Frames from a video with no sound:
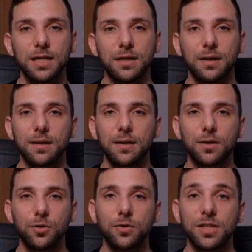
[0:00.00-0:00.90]
in,
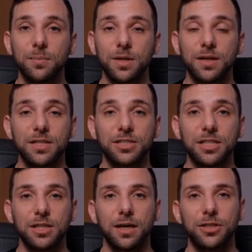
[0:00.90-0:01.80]
you'll typically
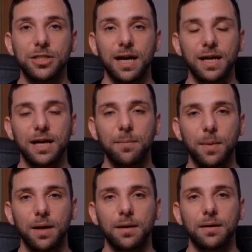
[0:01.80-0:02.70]
see a sign-in
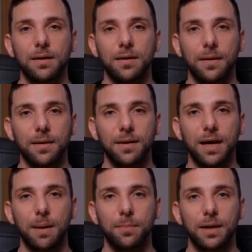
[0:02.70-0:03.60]
button.
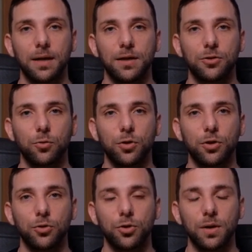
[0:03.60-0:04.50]
Tapping this will
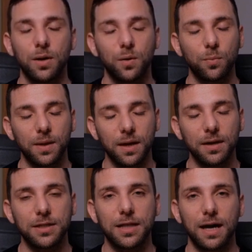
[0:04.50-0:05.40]
usually open
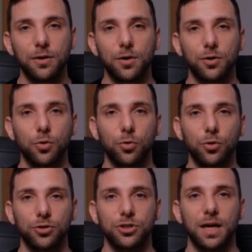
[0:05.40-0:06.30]
a standard
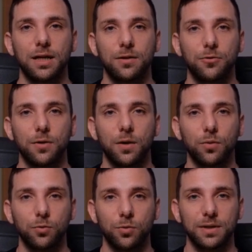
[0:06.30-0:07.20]
Google sign-in
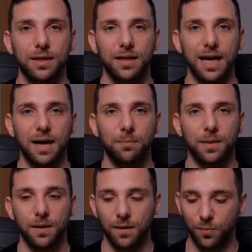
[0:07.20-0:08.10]
flow within the
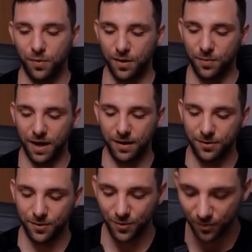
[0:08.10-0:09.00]
app, where you enter your